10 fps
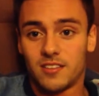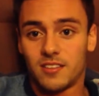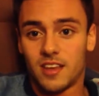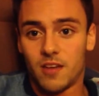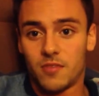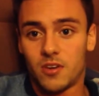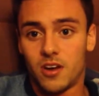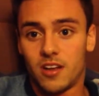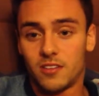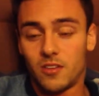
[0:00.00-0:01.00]
to have you
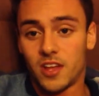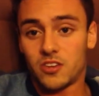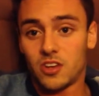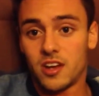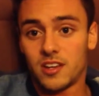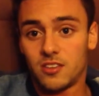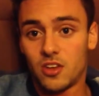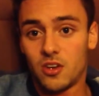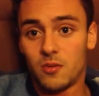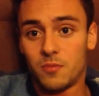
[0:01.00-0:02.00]
guys on that journey
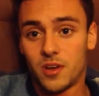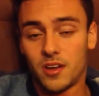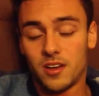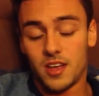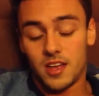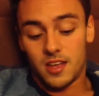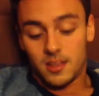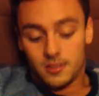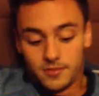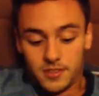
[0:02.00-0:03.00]
too. But
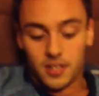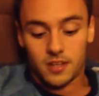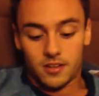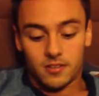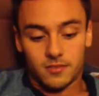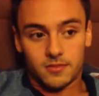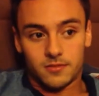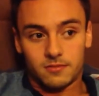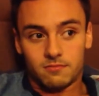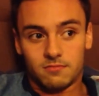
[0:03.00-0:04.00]
you know,
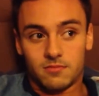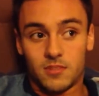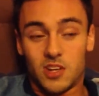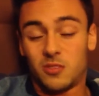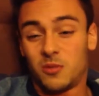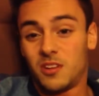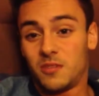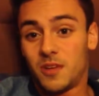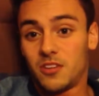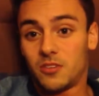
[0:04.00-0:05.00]
I just wanted to
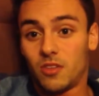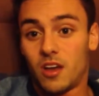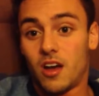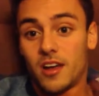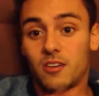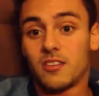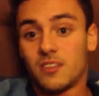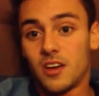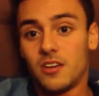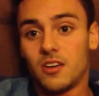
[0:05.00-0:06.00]
make sure that I got to
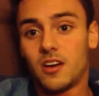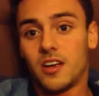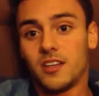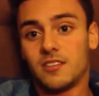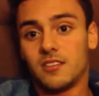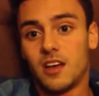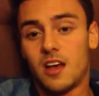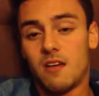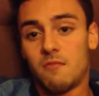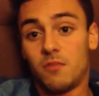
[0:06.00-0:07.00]
tell you guys
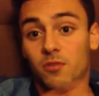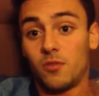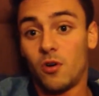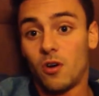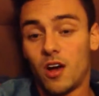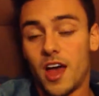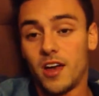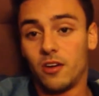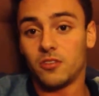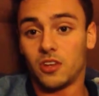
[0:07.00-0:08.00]
before I
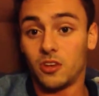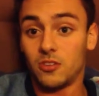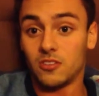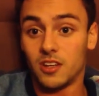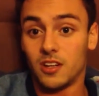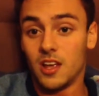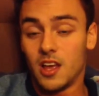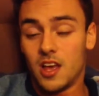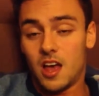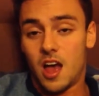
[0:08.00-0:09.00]
head off to Houston
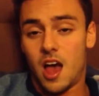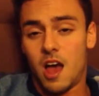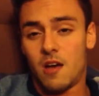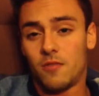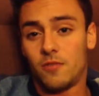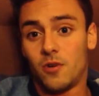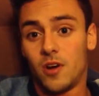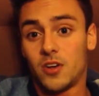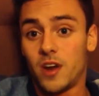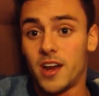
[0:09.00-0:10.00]
for
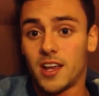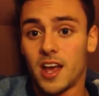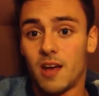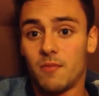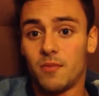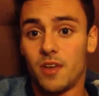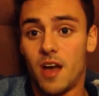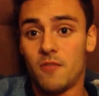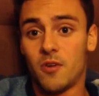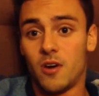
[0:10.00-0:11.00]
a training camp that
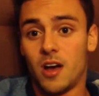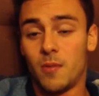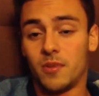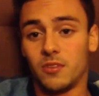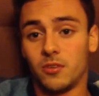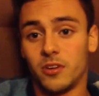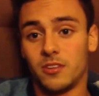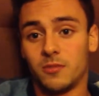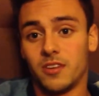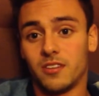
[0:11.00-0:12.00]
I've got up until
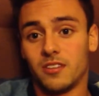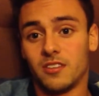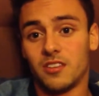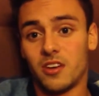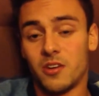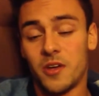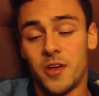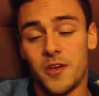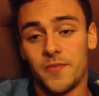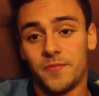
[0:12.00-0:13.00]
Christmas. So
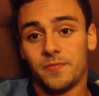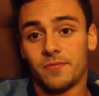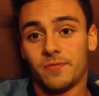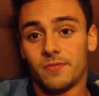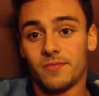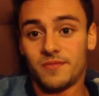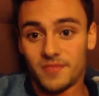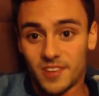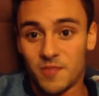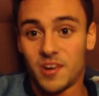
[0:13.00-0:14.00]

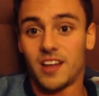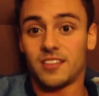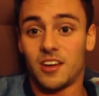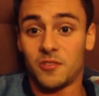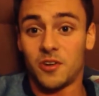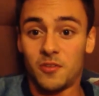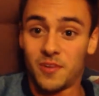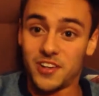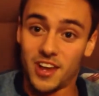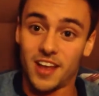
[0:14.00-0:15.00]
I'm glad that I've got it off
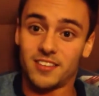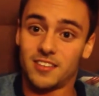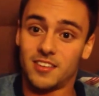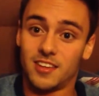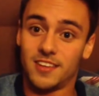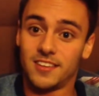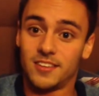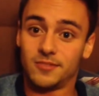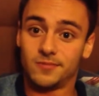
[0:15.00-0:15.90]
my chest, and